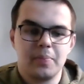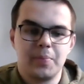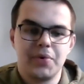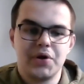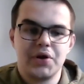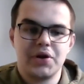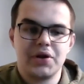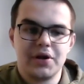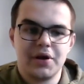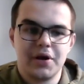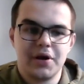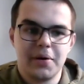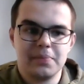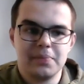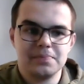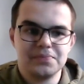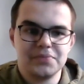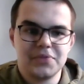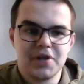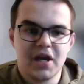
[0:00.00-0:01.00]
But
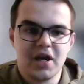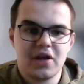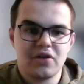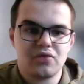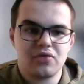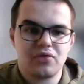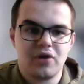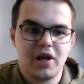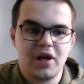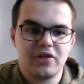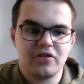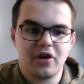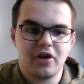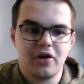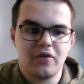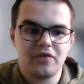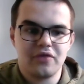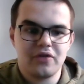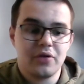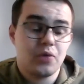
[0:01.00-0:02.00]
yeah, it's really
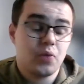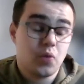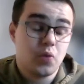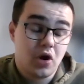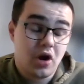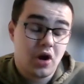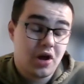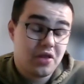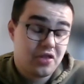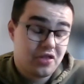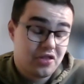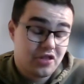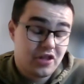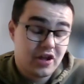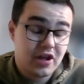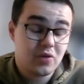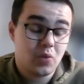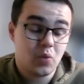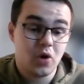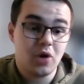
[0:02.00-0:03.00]
tough. I
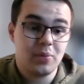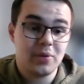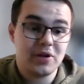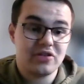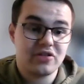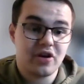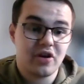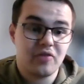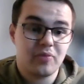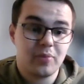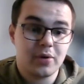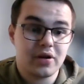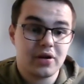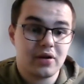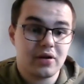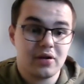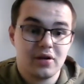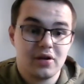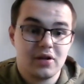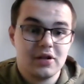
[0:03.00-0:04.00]
think it will be tough, but
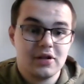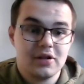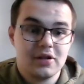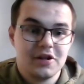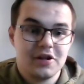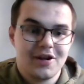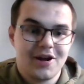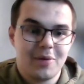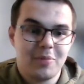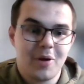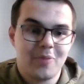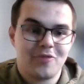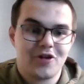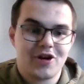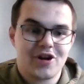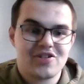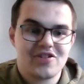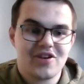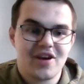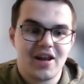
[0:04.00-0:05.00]
I'm up
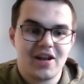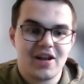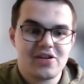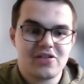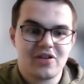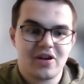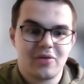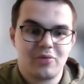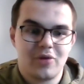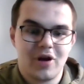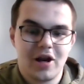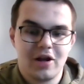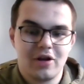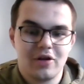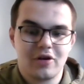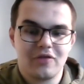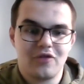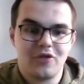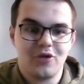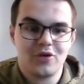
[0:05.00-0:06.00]
for the challenge, and I'm really
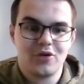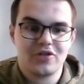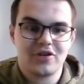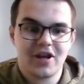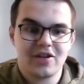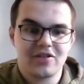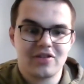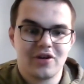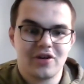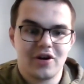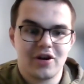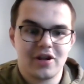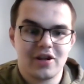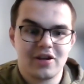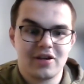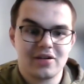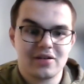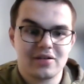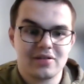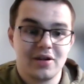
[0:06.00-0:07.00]
looking forward to get
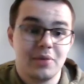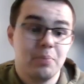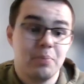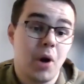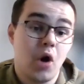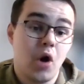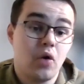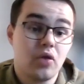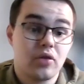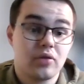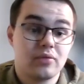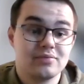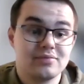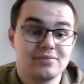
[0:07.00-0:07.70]
starting in both.